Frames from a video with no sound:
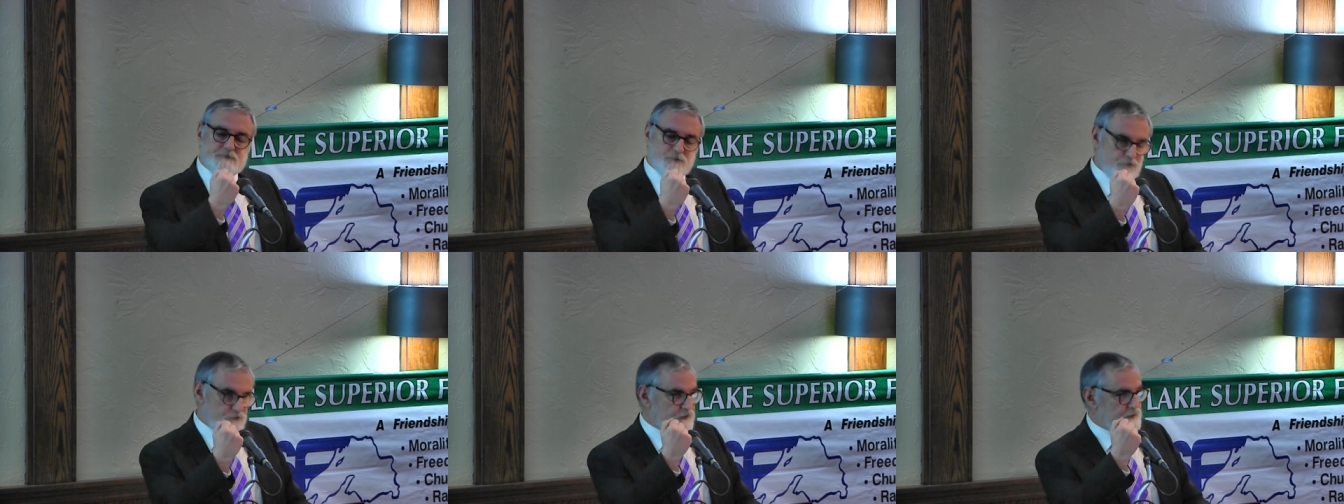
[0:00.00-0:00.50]

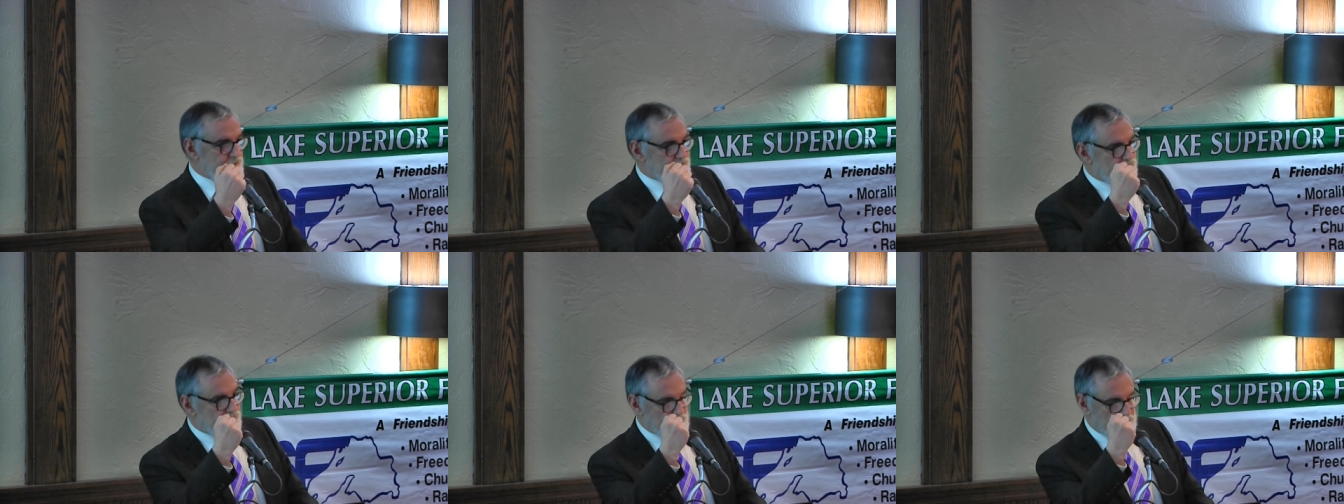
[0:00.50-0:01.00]
You're sitting at
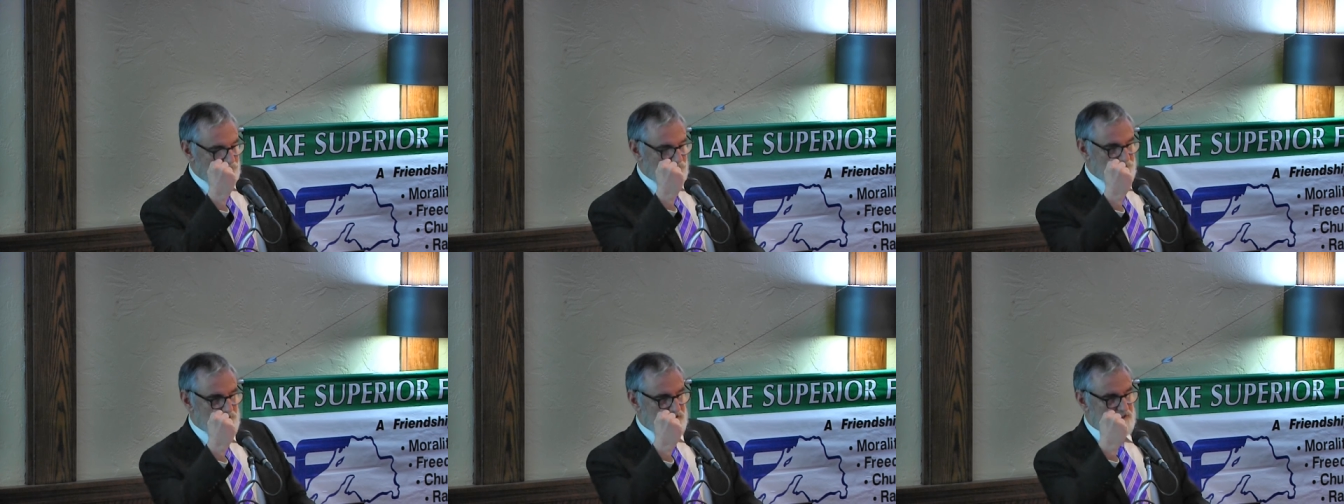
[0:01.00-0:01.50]
the table,
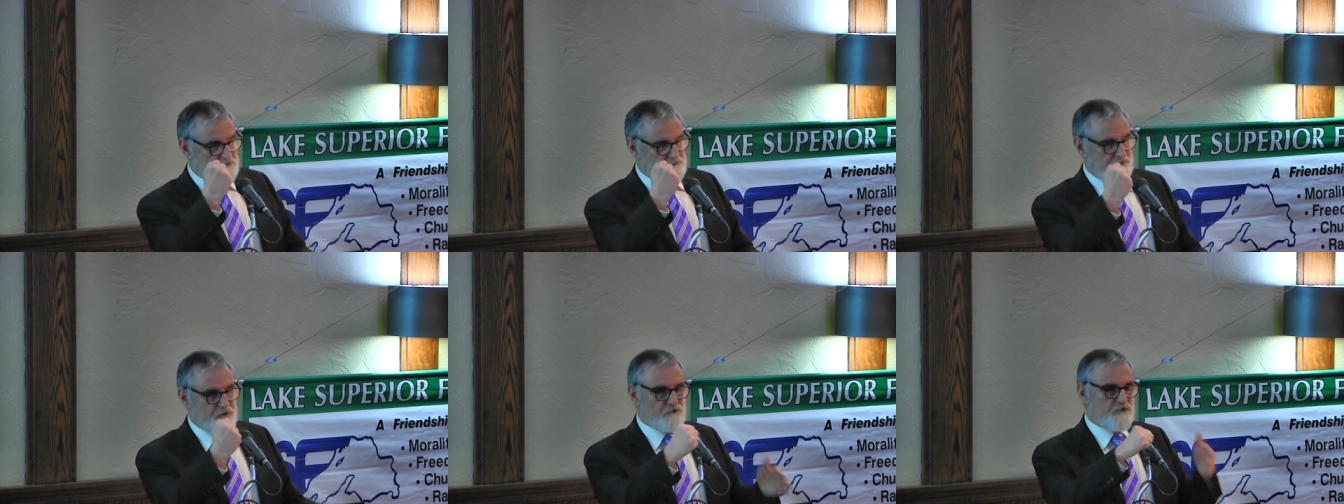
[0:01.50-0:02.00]
you're making
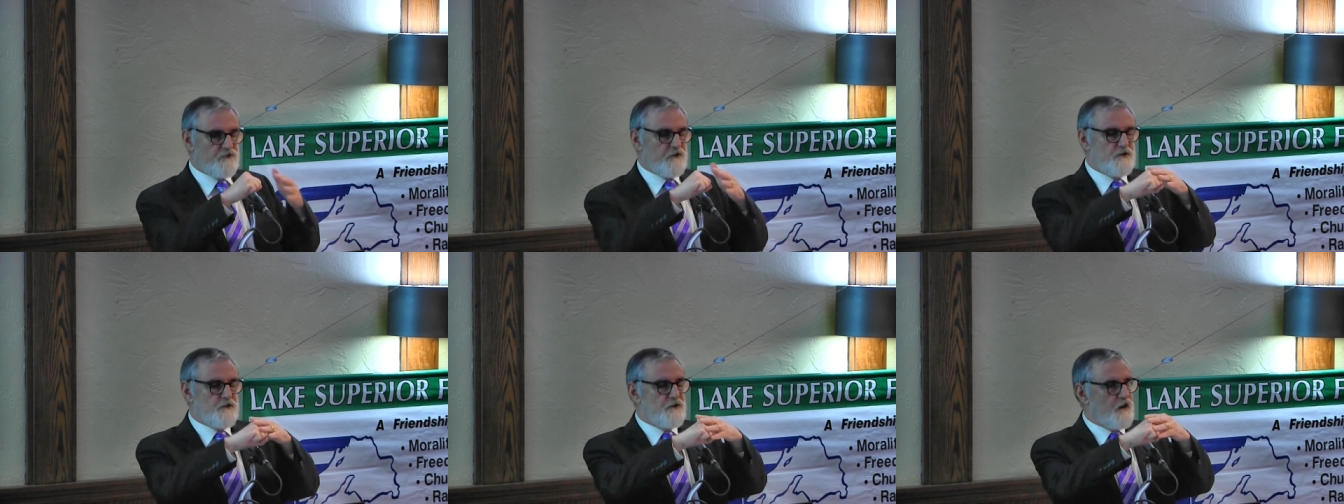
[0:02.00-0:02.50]
fists,
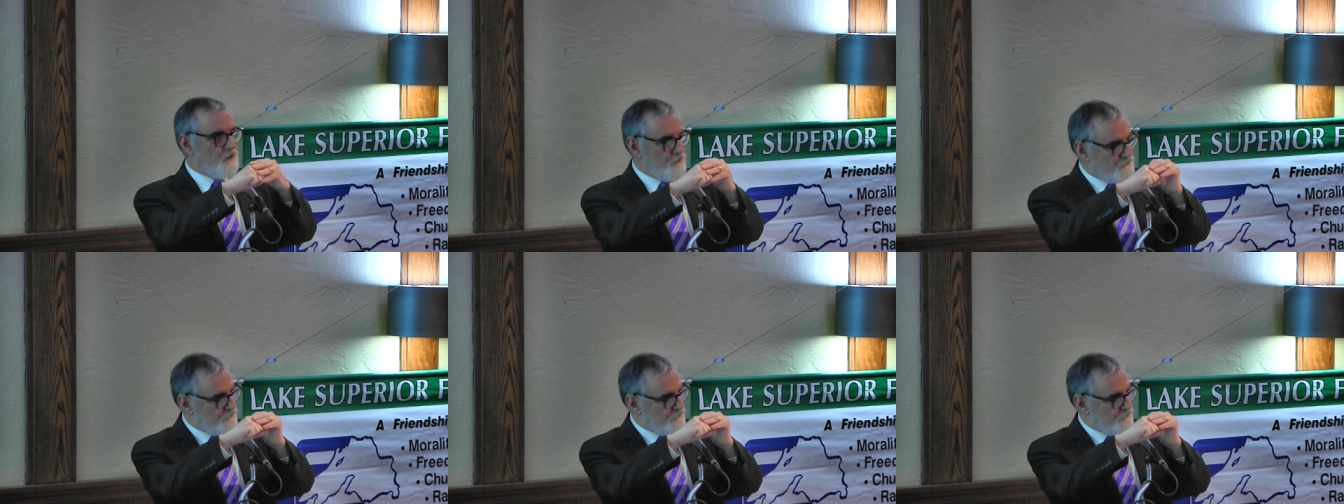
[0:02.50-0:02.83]
and your knuckles